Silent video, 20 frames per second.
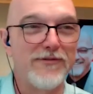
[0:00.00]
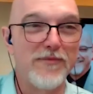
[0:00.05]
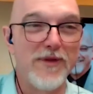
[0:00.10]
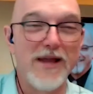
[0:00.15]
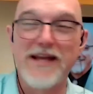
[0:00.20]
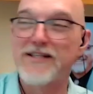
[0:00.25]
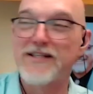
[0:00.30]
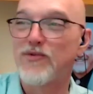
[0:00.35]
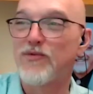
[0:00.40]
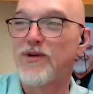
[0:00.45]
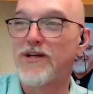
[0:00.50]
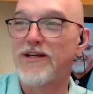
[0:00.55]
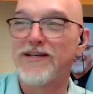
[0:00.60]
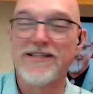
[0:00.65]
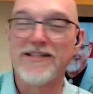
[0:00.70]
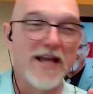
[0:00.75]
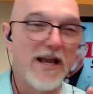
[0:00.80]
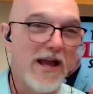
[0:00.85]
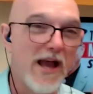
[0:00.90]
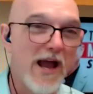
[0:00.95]
from last
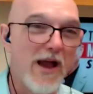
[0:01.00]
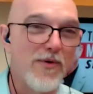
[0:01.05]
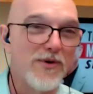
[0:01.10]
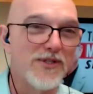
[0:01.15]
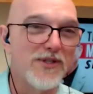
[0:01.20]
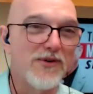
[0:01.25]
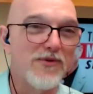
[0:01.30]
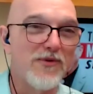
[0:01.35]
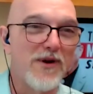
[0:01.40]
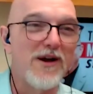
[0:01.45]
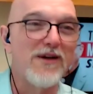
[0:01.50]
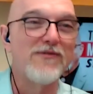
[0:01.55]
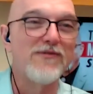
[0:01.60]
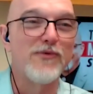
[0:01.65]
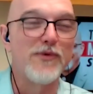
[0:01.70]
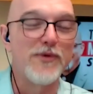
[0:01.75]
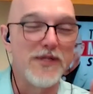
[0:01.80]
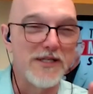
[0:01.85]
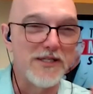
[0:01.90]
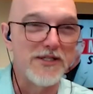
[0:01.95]
week, because I wasn't
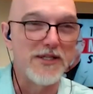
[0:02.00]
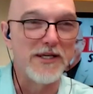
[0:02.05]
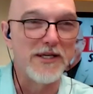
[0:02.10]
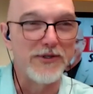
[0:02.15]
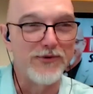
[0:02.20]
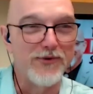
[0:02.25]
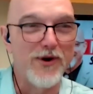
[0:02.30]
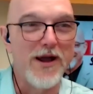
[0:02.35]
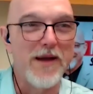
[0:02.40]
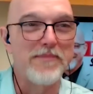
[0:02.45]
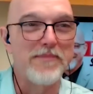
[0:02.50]
around when this thing